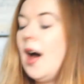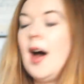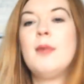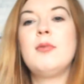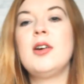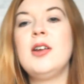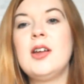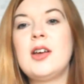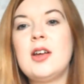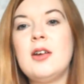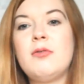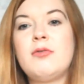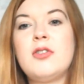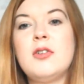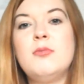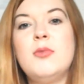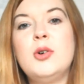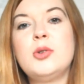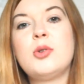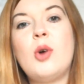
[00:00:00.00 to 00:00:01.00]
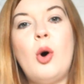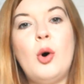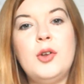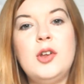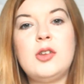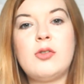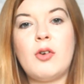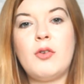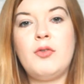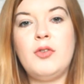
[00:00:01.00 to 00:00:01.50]
I'm going to give the most
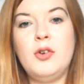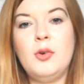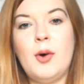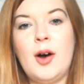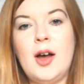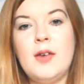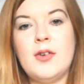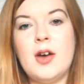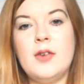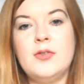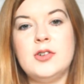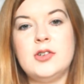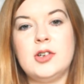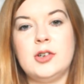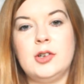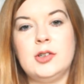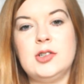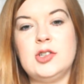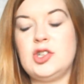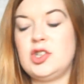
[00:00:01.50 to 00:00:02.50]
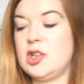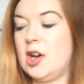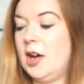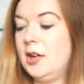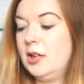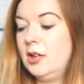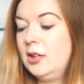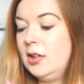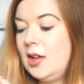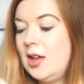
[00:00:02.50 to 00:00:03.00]
honest review I've ever done on this
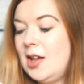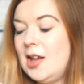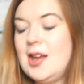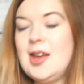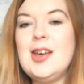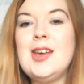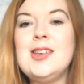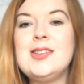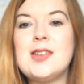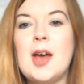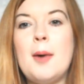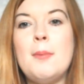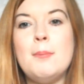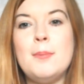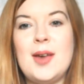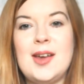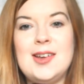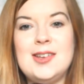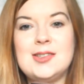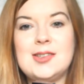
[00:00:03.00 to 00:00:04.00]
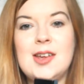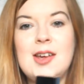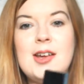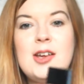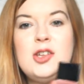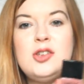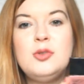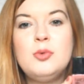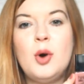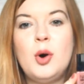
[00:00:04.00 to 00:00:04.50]
channel. It is amazing.